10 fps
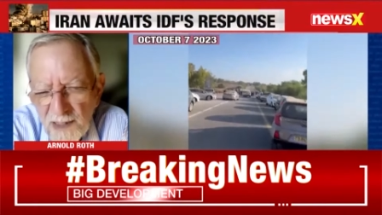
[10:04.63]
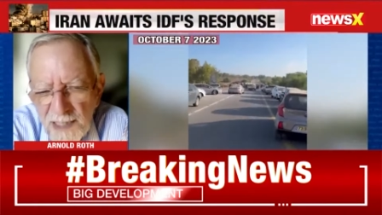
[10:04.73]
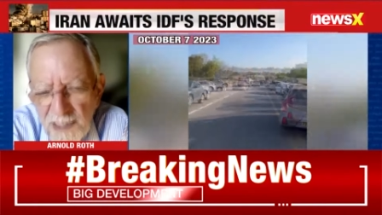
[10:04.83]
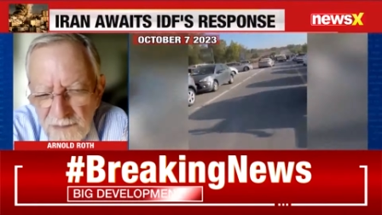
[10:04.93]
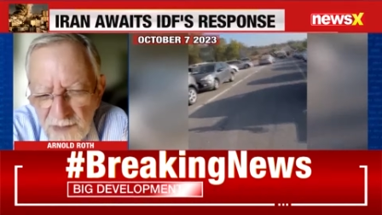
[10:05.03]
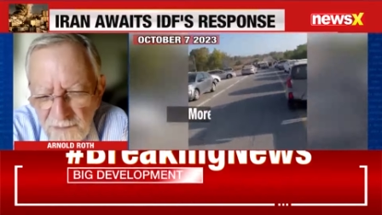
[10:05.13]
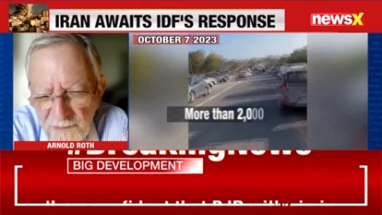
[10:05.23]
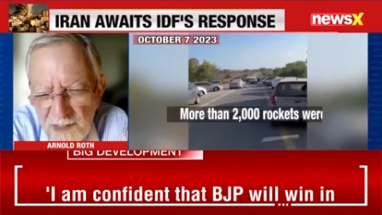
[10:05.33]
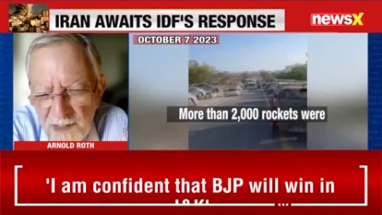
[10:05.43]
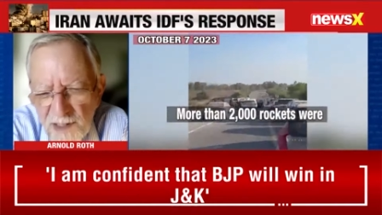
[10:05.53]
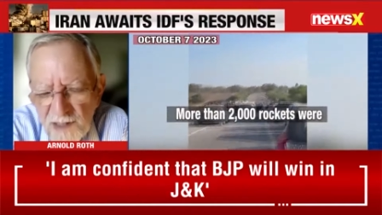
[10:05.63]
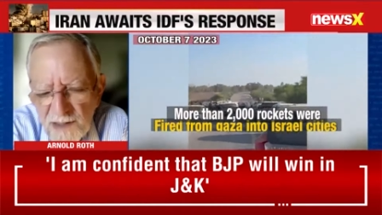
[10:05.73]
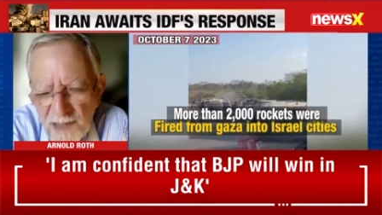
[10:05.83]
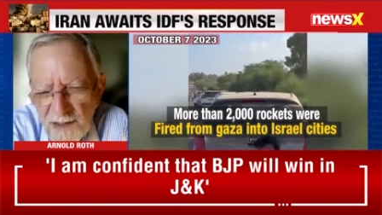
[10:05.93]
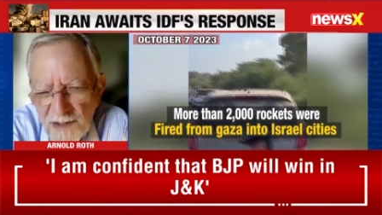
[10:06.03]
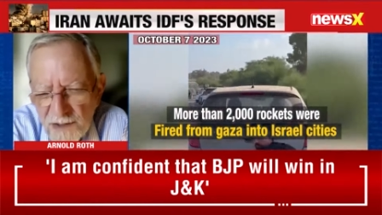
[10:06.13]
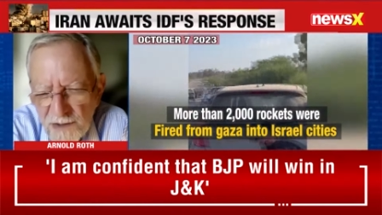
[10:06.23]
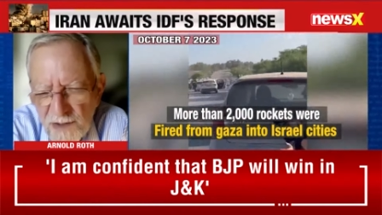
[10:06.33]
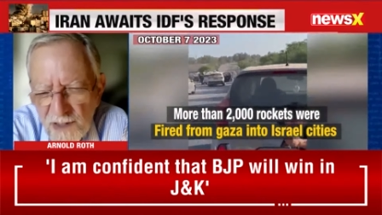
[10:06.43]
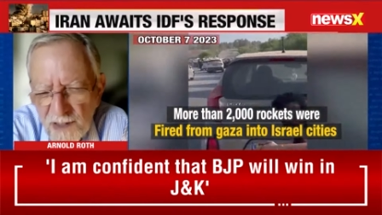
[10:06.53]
even if this endangers